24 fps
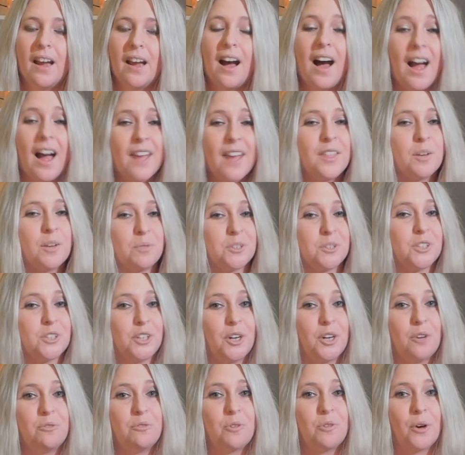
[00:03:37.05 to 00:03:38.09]
I think we should
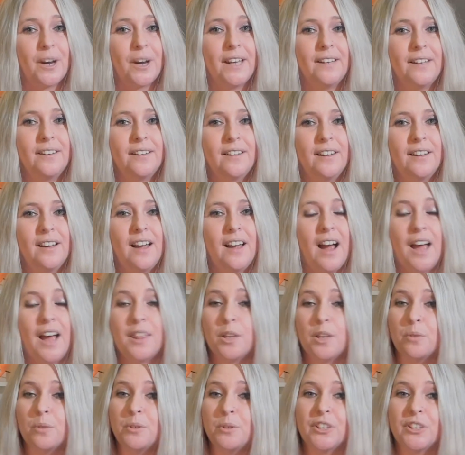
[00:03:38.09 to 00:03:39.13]
go for it. I
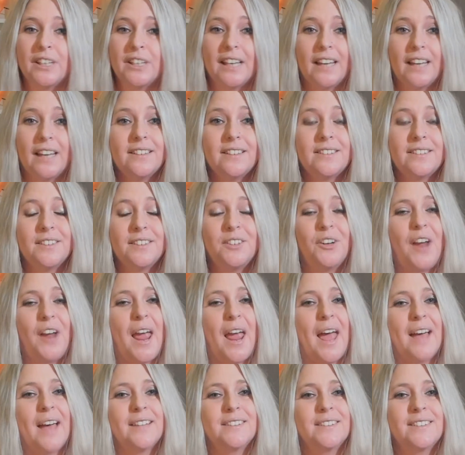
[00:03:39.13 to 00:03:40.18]
think we should get this in your
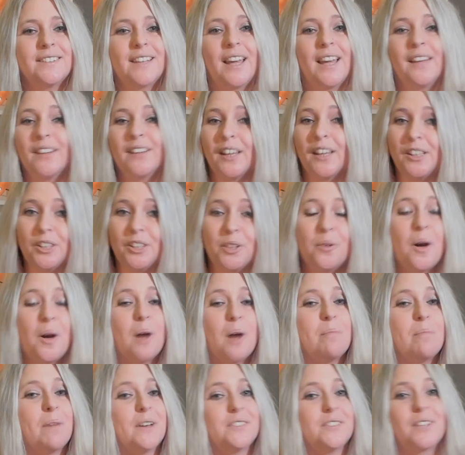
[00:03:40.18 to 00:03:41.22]
hands and let you
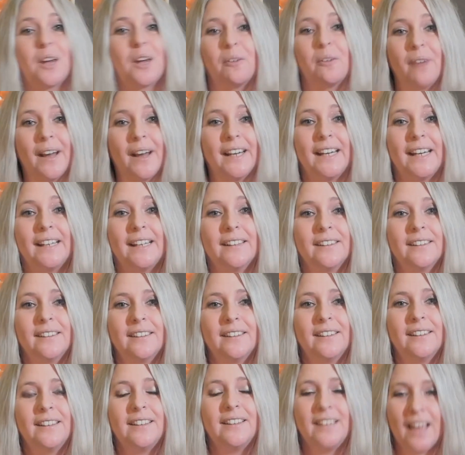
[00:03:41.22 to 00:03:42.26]
help us get ready.
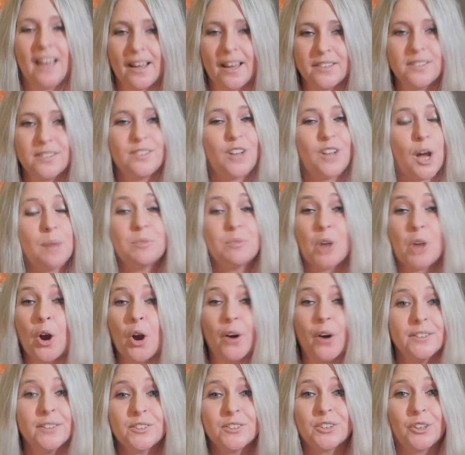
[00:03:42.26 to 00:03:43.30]
Yes, times
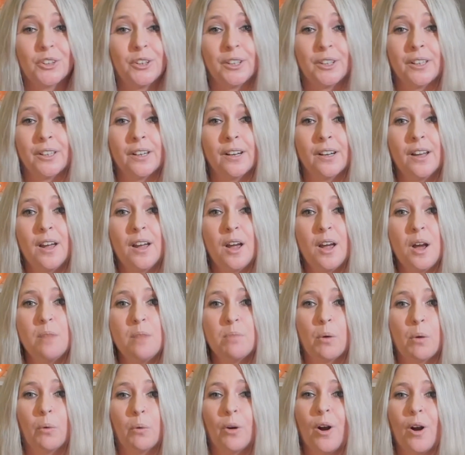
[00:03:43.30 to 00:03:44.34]
are uncertain,
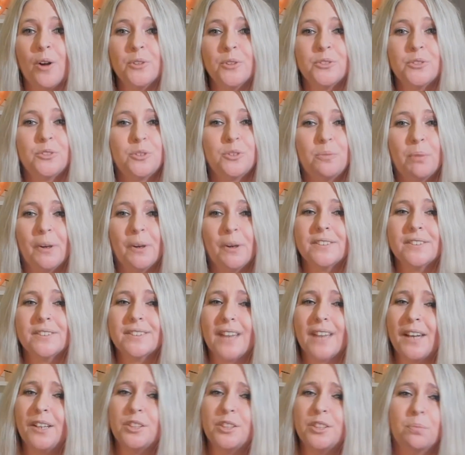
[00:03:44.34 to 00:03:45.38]
but we're all super
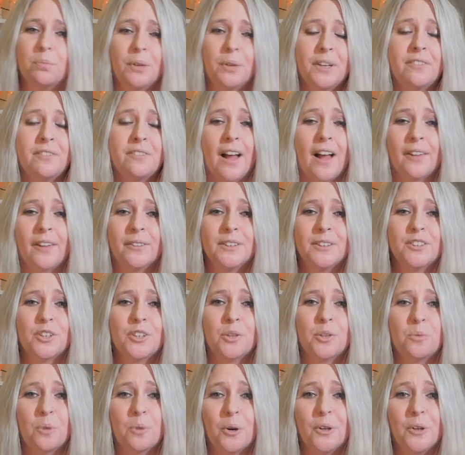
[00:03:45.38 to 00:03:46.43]
excited to bring Valorant to
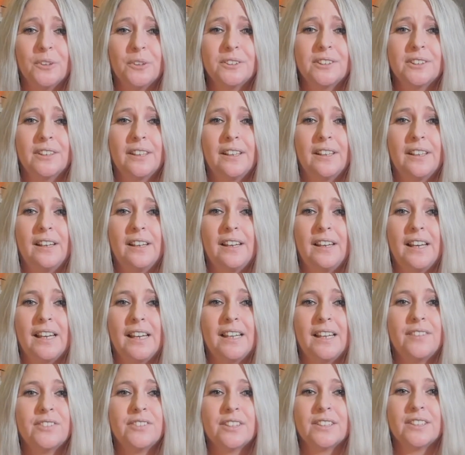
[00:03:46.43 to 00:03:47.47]
the world. It
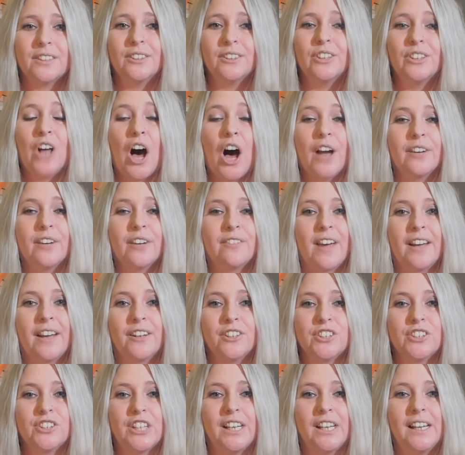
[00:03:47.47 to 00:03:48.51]
gives us a lot of
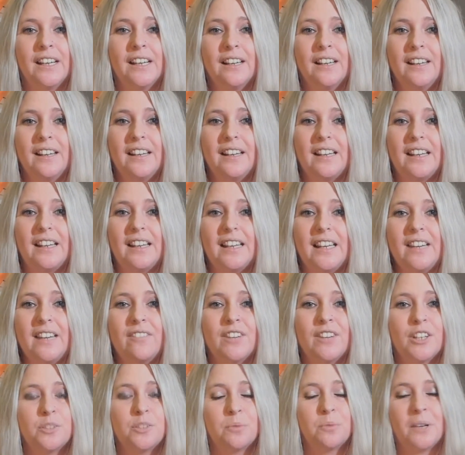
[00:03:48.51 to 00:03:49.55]
energy,
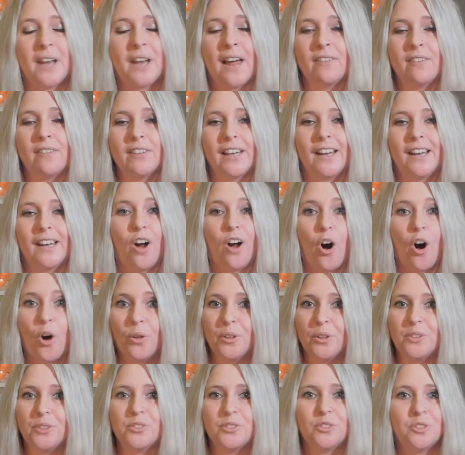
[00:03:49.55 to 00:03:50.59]
even as we navigate all
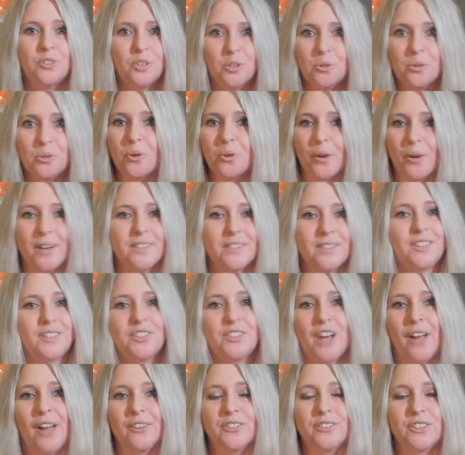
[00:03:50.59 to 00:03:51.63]
these new crazy
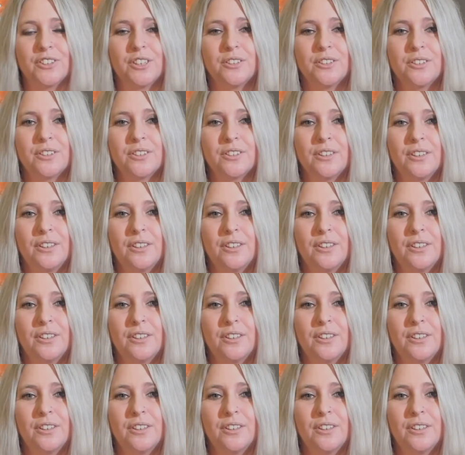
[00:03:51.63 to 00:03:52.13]
challenges.